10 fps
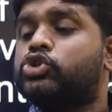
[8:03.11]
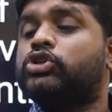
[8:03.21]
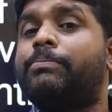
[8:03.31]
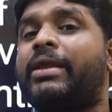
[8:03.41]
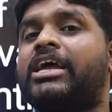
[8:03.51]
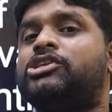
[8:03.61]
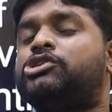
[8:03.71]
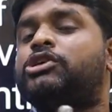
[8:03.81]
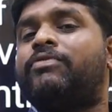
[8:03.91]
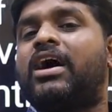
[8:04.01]
So the
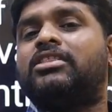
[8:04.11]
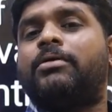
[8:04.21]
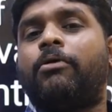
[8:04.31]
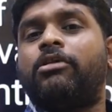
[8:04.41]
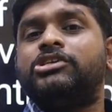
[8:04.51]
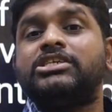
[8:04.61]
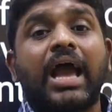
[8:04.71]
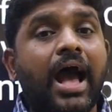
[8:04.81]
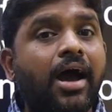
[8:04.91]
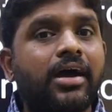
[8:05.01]
branches of
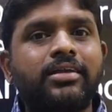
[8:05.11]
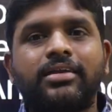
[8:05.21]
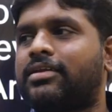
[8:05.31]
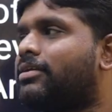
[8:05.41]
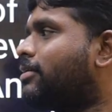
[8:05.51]
anthropology are